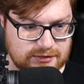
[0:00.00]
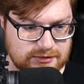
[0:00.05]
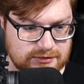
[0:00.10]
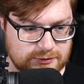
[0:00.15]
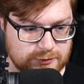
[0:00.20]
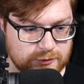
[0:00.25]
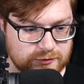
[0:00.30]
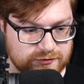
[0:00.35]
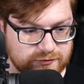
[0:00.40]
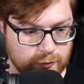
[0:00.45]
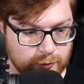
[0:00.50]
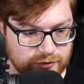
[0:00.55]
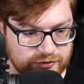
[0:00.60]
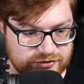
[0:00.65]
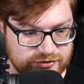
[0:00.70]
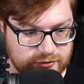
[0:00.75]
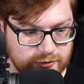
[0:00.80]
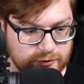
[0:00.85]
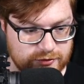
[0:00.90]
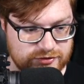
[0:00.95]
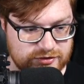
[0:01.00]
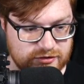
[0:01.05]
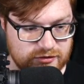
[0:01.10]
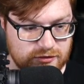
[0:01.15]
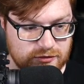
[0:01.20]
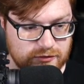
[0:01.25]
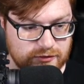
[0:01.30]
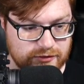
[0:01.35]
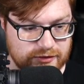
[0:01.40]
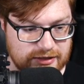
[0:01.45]
or
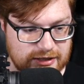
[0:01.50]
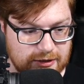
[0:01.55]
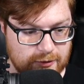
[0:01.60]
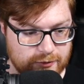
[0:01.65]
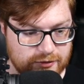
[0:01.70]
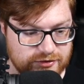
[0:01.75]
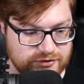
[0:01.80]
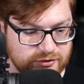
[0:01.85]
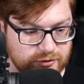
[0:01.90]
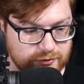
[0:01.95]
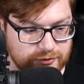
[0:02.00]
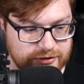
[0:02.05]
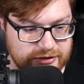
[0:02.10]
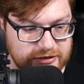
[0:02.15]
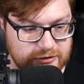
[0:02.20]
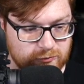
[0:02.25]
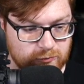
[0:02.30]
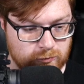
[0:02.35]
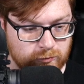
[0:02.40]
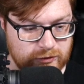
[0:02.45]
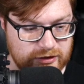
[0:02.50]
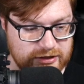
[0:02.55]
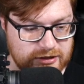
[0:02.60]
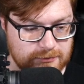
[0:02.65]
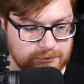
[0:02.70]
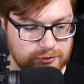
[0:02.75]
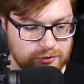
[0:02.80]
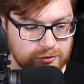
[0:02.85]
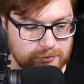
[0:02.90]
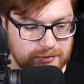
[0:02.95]
400, now it is only
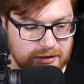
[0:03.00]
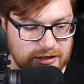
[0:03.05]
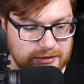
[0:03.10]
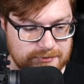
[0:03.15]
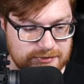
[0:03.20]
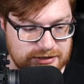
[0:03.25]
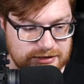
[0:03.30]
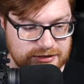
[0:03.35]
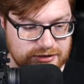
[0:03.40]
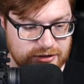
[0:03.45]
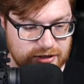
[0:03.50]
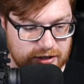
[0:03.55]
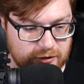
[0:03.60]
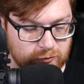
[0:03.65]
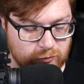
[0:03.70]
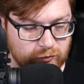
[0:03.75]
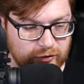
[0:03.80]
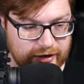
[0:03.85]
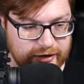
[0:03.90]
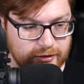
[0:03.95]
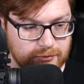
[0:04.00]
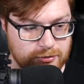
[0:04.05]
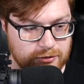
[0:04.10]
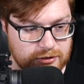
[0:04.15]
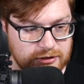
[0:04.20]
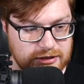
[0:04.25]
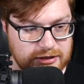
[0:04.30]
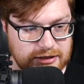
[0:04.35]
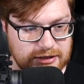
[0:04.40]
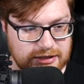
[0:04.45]
readable by me and not writable.
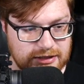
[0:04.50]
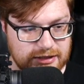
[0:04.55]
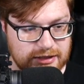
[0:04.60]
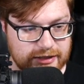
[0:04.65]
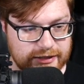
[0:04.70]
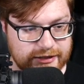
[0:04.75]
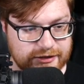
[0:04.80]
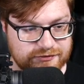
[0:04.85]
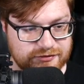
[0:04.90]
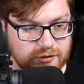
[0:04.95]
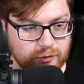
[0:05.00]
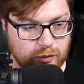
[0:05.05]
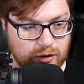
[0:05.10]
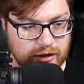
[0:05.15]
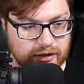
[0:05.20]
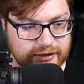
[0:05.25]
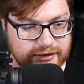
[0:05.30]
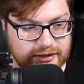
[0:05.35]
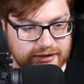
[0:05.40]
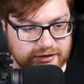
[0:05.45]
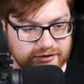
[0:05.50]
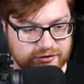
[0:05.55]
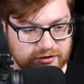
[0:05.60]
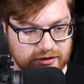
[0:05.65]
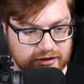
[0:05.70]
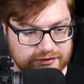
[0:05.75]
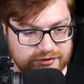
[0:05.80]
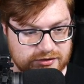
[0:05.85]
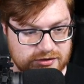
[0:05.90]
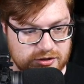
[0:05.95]
Uh, if you wanted to get into
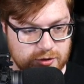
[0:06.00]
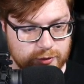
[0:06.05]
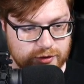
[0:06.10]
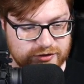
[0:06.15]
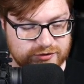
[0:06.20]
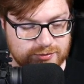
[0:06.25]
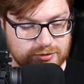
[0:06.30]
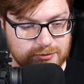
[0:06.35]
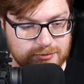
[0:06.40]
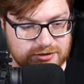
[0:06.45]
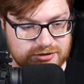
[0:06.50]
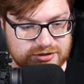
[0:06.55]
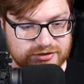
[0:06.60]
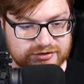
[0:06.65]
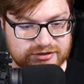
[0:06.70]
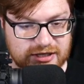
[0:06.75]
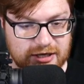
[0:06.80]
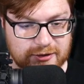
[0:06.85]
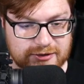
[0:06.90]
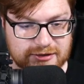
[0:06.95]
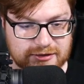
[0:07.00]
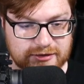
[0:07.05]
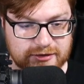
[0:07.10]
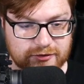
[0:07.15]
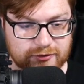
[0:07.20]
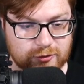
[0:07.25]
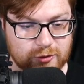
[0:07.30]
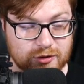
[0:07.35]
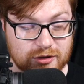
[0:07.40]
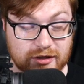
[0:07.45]
like the Unix permissions calculator,
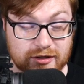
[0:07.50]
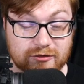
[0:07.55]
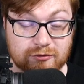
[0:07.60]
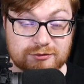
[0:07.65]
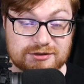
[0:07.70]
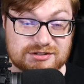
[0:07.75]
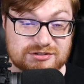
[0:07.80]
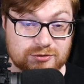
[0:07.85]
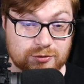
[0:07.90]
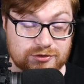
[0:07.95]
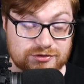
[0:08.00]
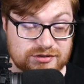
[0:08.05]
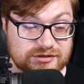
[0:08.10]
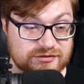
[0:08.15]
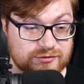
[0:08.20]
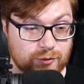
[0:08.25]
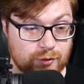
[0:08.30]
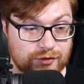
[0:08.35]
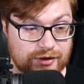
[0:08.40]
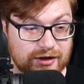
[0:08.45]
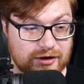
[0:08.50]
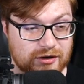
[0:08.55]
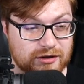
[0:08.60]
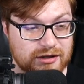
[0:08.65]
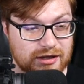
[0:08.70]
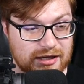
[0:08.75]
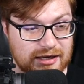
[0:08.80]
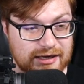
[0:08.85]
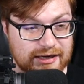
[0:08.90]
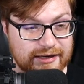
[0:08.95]
there are a lot of resources for that
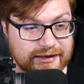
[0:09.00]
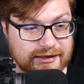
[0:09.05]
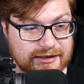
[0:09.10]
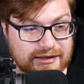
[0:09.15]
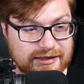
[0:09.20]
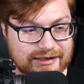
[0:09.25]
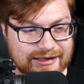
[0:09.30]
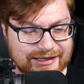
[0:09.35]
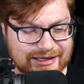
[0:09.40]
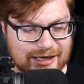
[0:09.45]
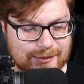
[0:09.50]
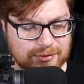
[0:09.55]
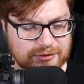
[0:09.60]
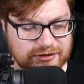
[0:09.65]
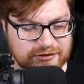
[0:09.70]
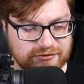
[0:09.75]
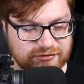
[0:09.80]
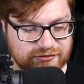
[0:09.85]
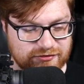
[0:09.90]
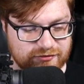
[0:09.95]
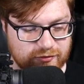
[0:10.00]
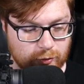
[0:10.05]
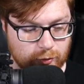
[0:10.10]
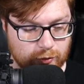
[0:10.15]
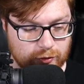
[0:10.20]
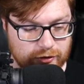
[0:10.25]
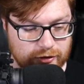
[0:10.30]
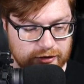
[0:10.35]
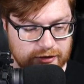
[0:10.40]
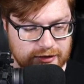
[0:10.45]
online. I believe
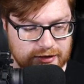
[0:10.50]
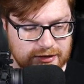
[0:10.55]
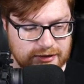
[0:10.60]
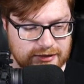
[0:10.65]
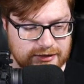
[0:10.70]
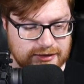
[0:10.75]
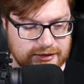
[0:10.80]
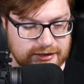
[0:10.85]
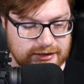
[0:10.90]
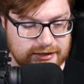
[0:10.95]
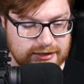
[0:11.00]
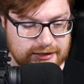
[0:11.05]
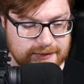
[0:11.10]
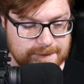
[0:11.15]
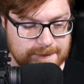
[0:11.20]
four uh,